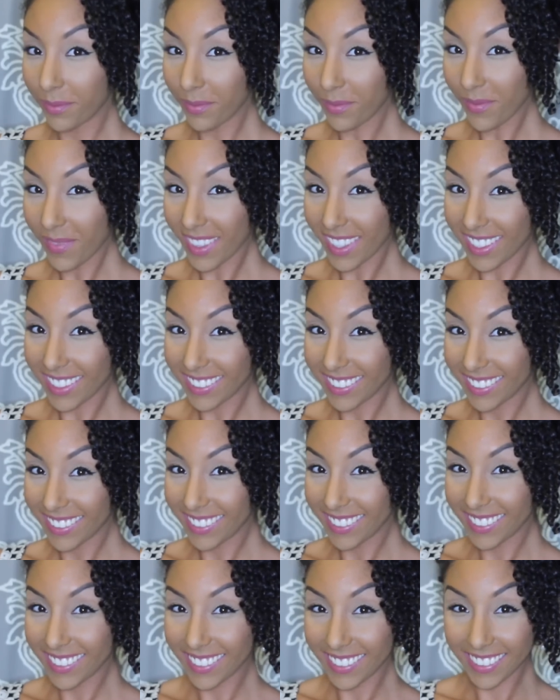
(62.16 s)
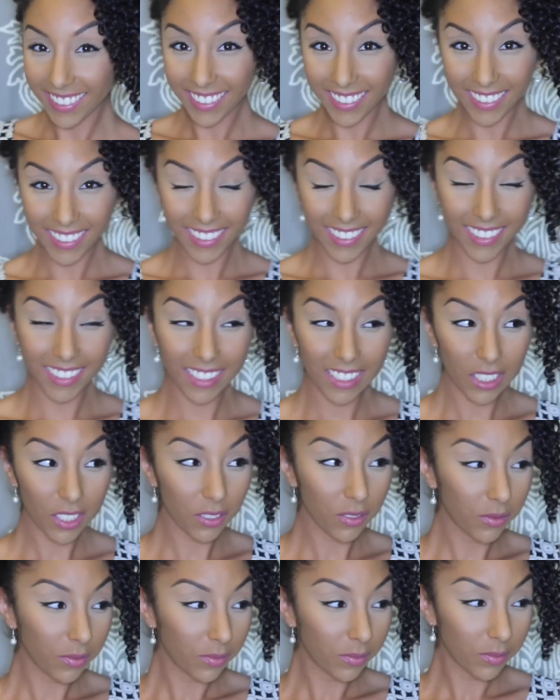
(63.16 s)
something that I personally like better now with
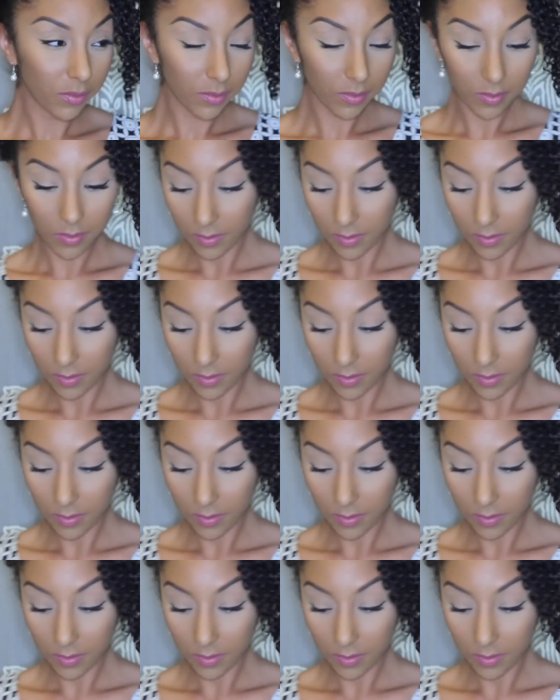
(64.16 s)
my shorter